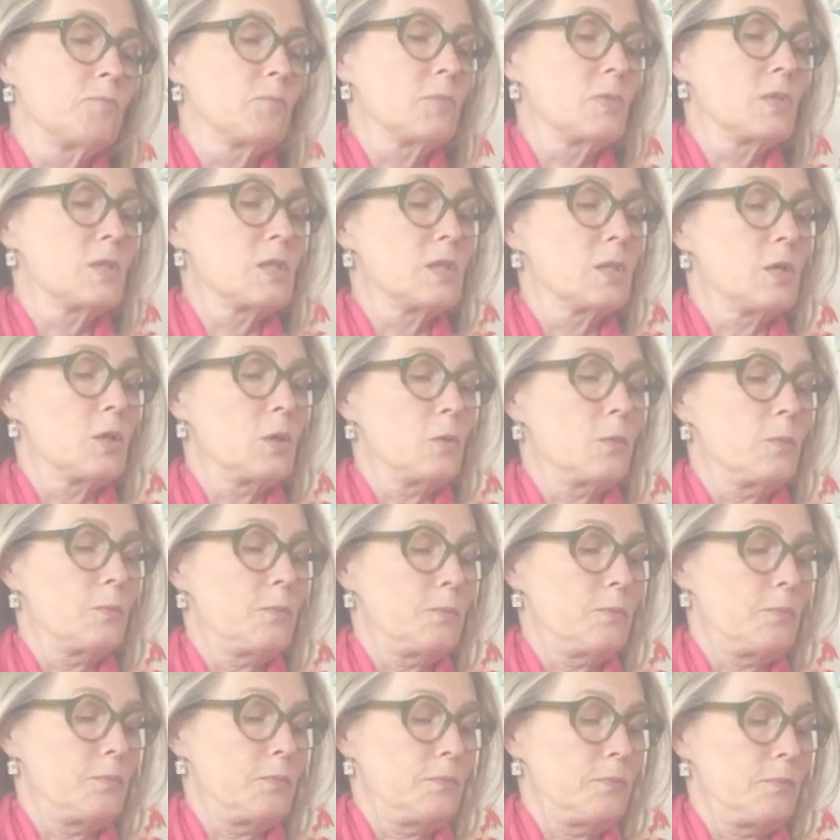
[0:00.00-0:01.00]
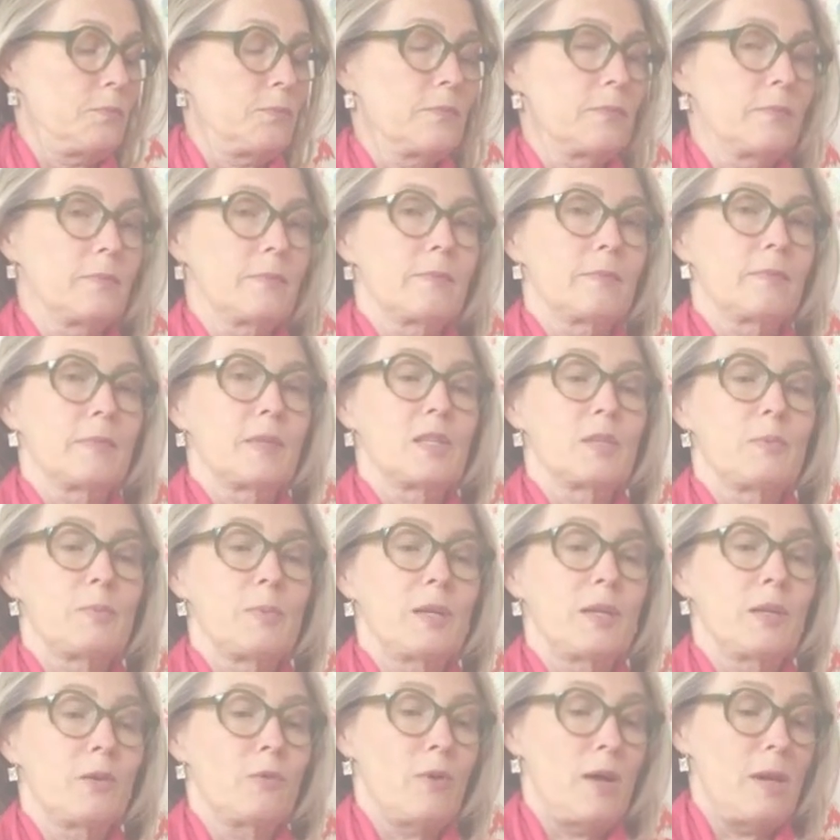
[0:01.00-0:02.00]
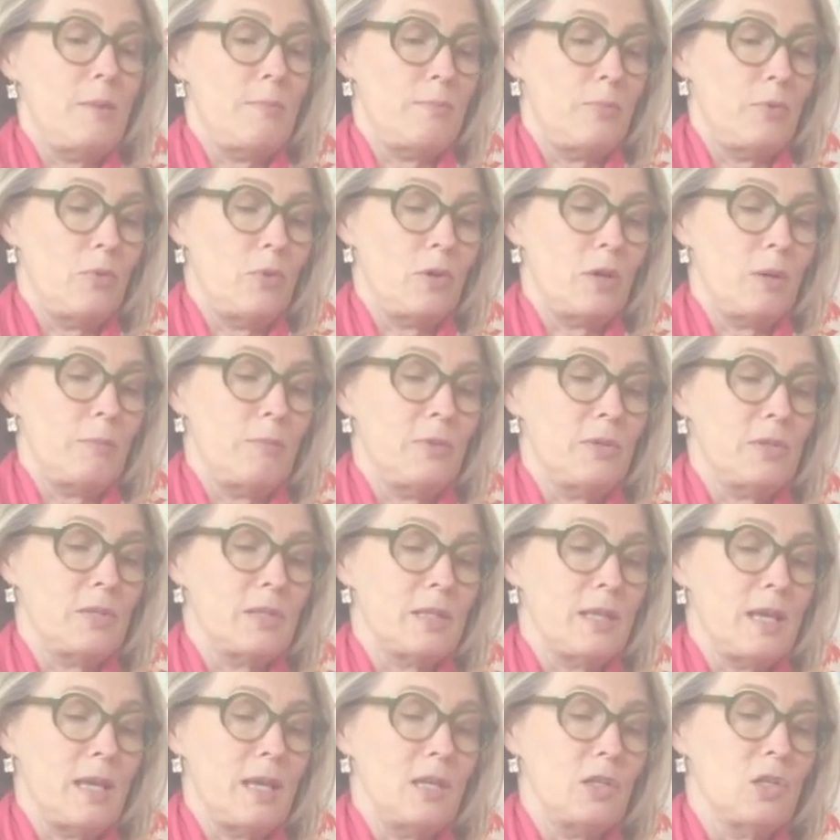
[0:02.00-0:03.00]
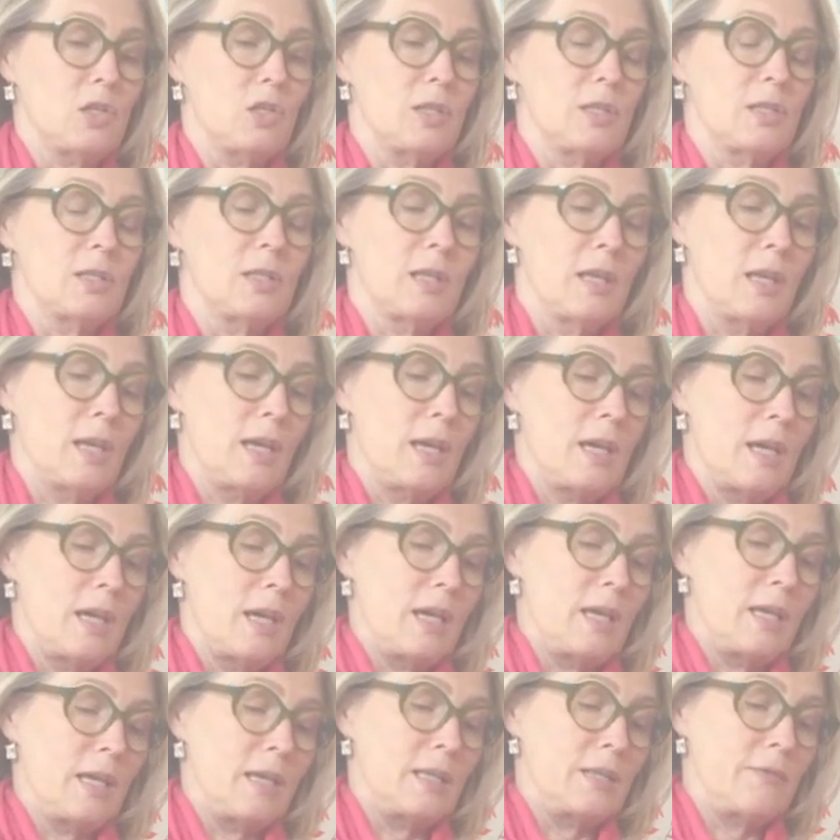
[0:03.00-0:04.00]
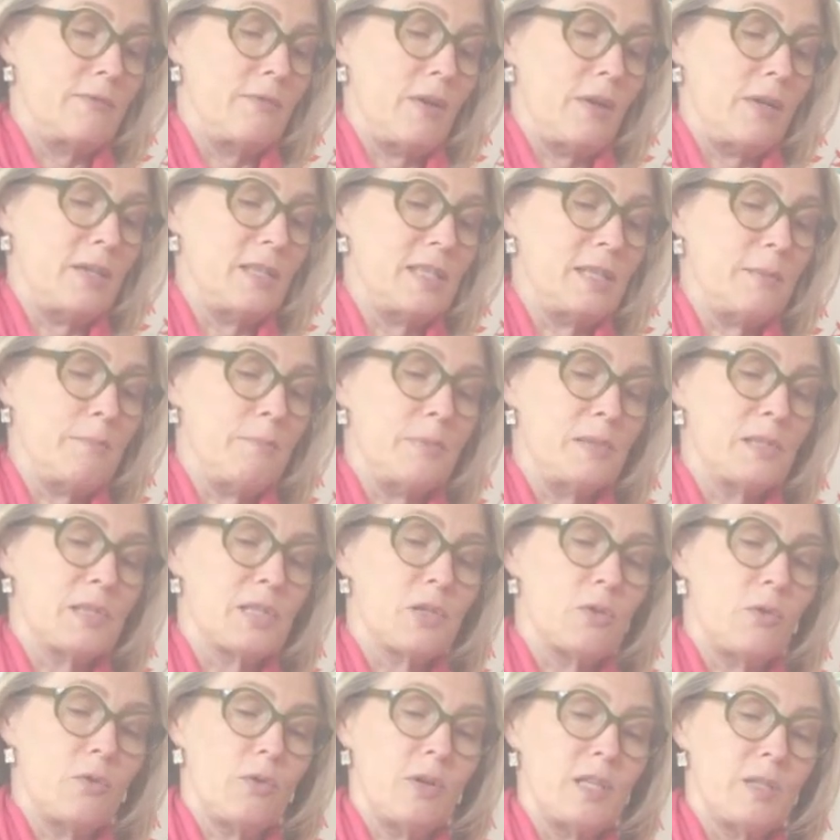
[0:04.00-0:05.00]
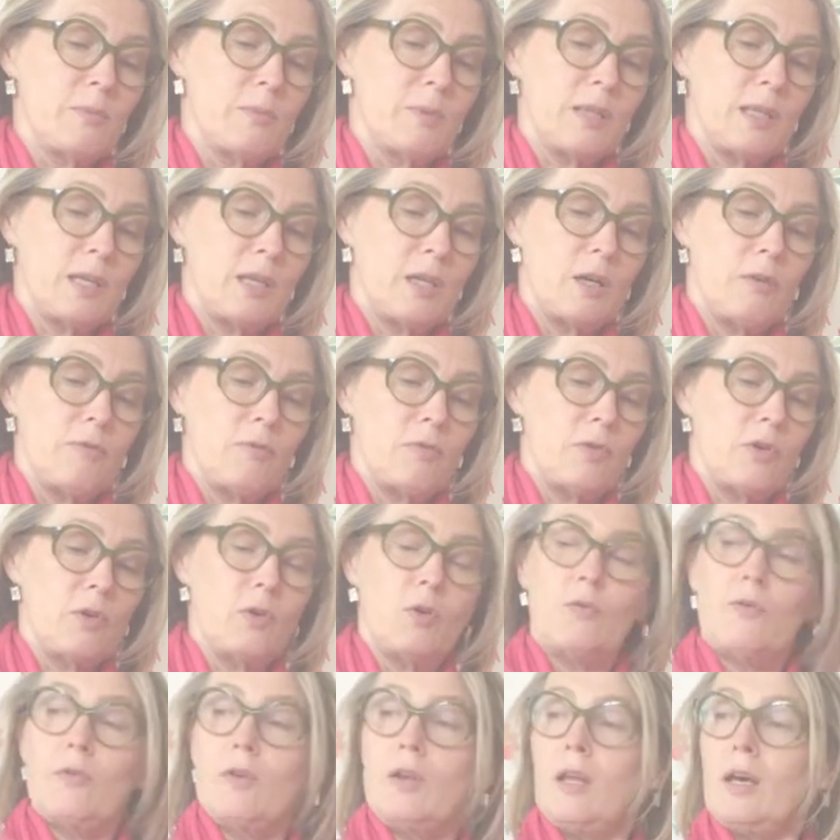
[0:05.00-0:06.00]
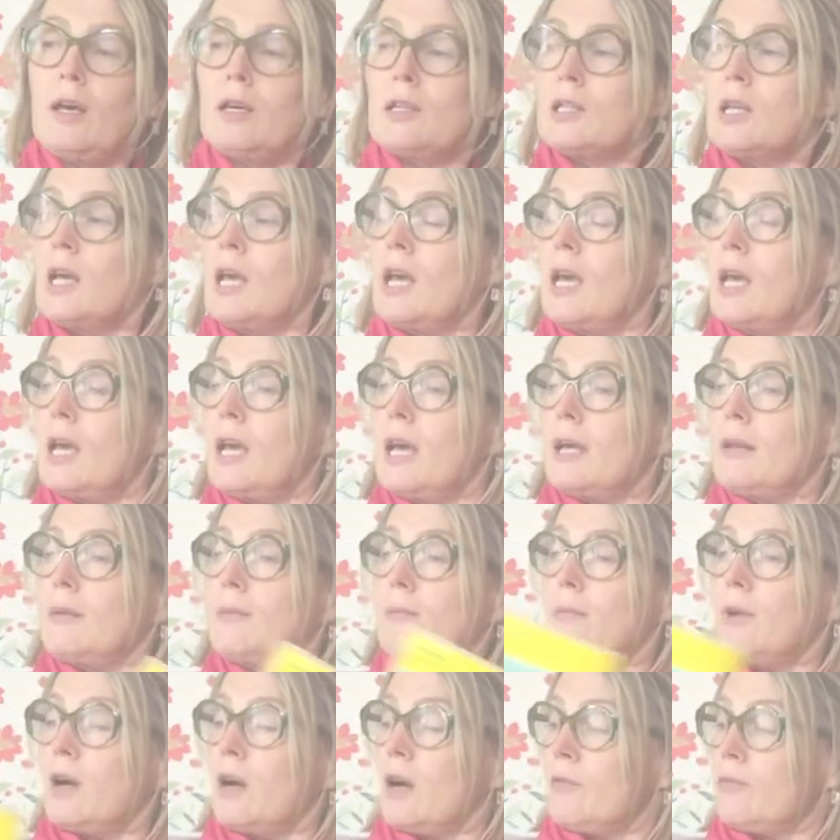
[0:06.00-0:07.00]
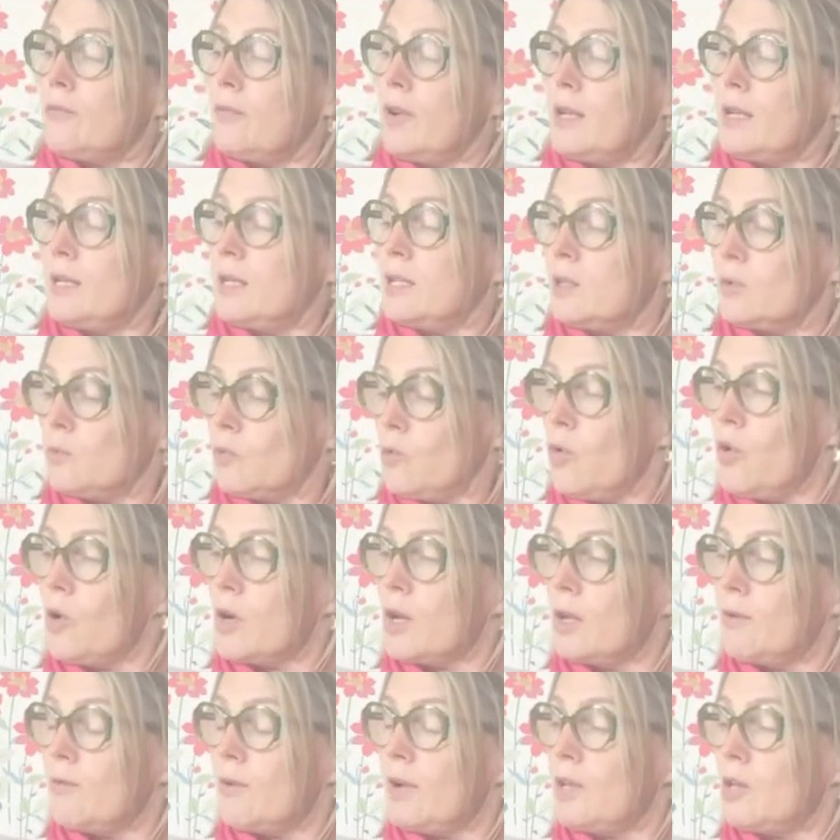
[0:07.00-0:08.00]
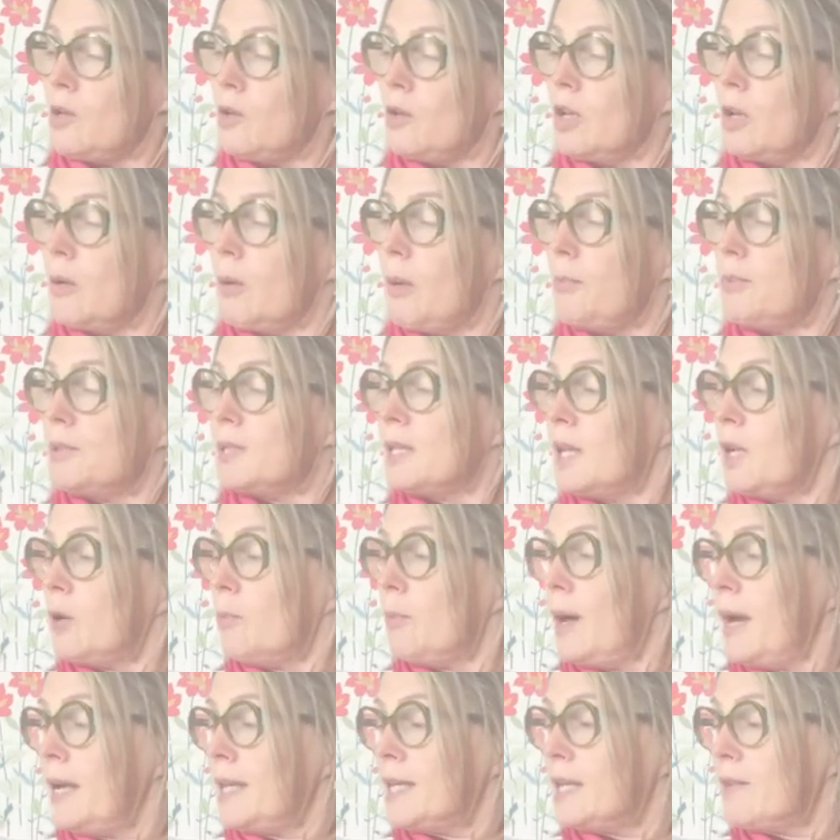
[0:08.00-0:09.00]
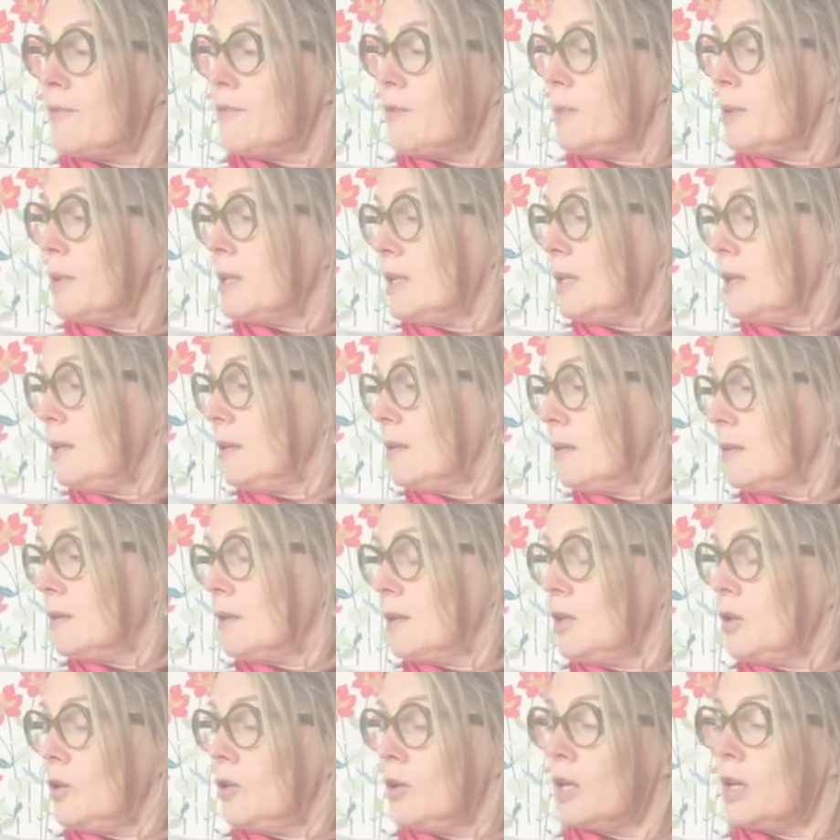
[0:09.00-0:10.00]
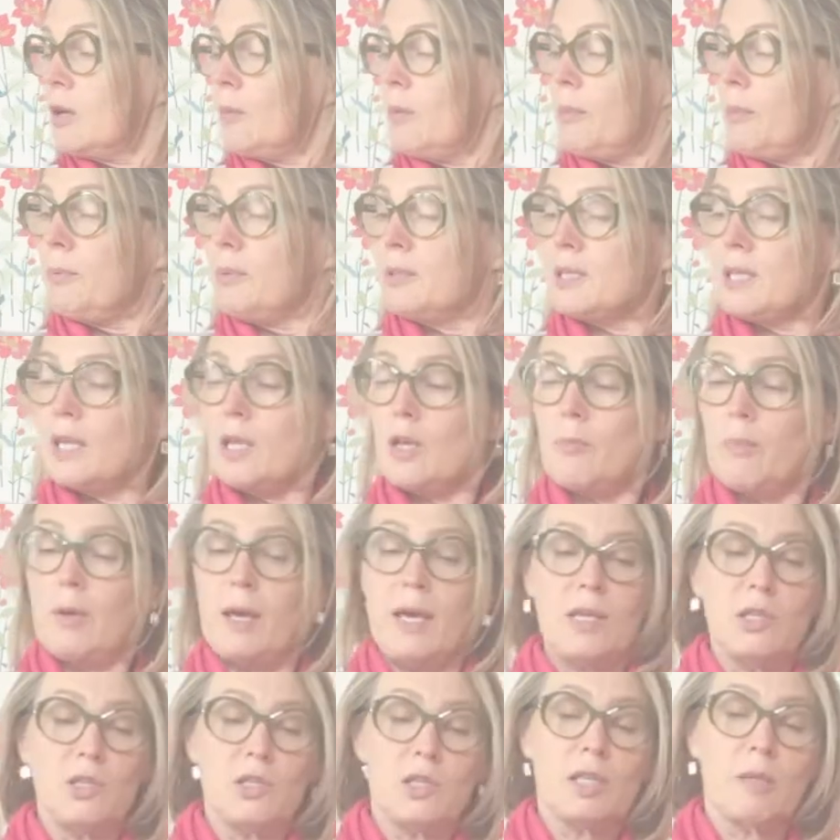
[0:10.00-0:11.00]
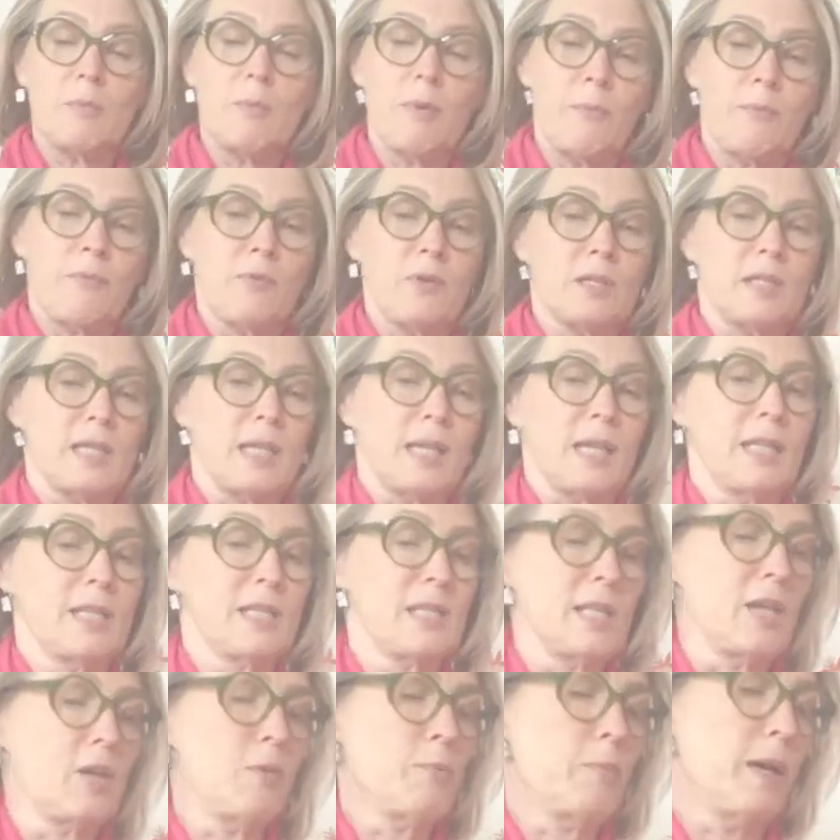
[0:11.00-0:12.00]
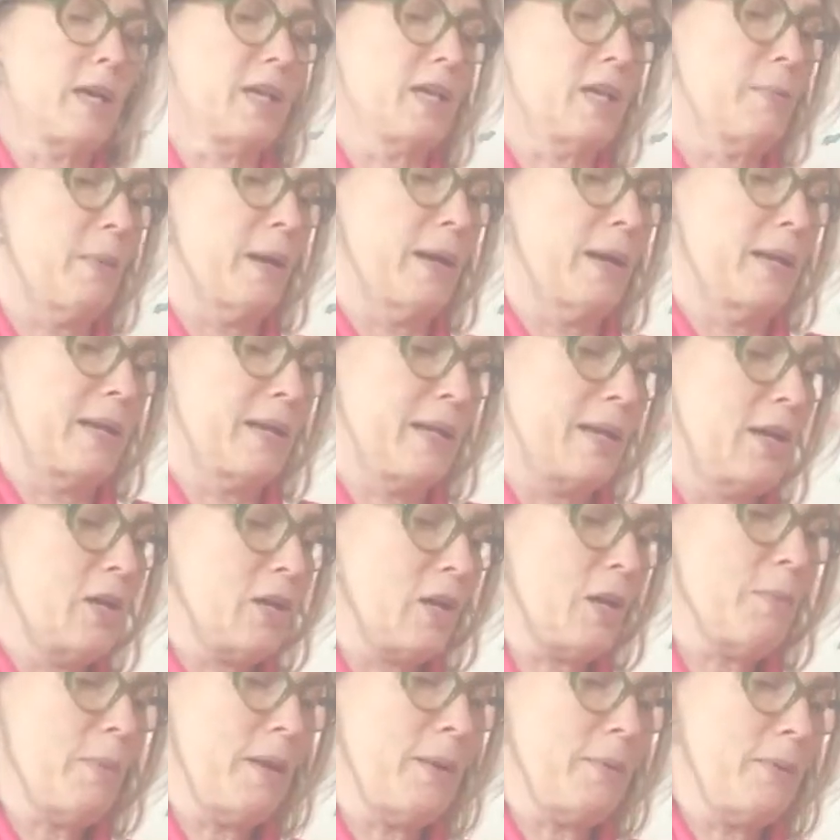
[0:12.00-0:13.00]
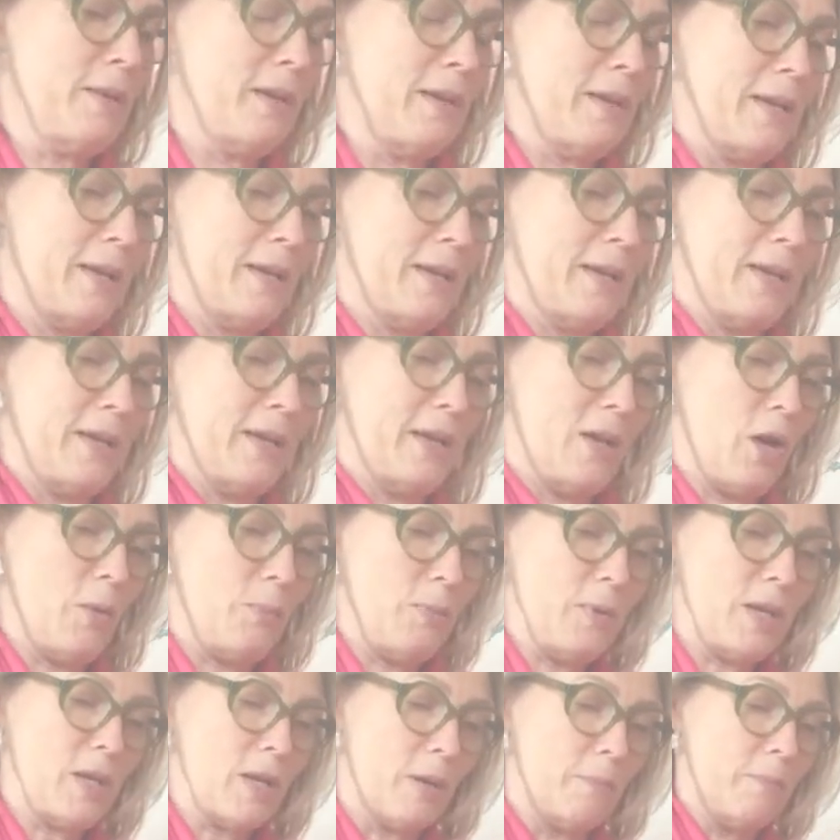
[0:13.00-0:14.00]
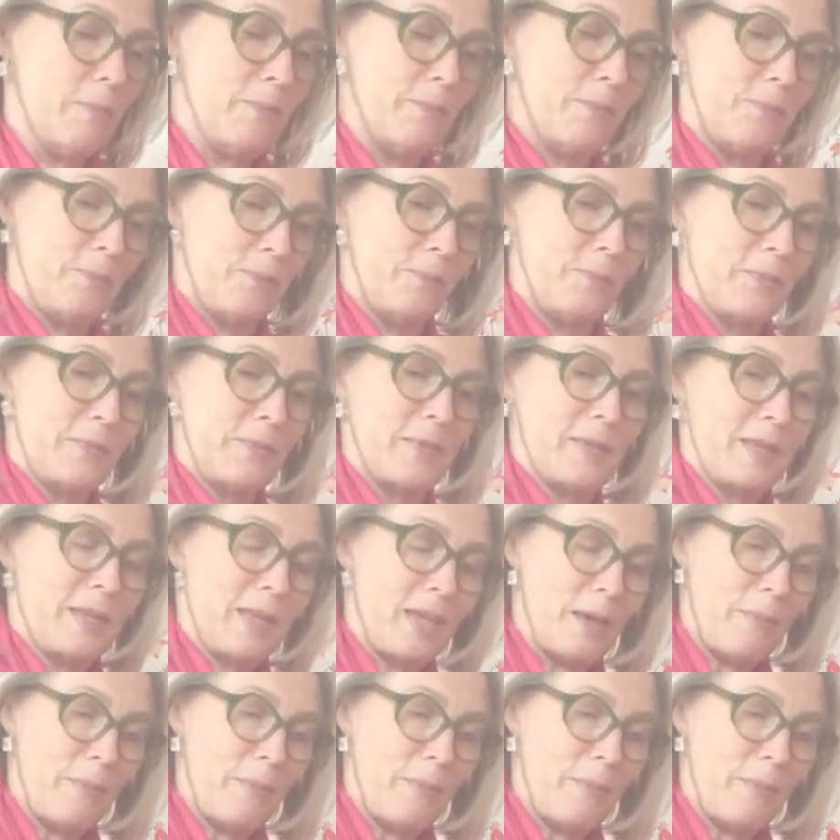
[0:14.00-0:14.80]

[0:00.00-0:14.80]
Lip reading: So it's been a great book, I must say. It's very simple stories, but they cover an awful lot. And our friend is walking. Are you going to come up and say goodbye to everybody? Are you going to come and say goodbye? Just come up for a tick and say goodbye. Come on. Come on. Up you come. Come on.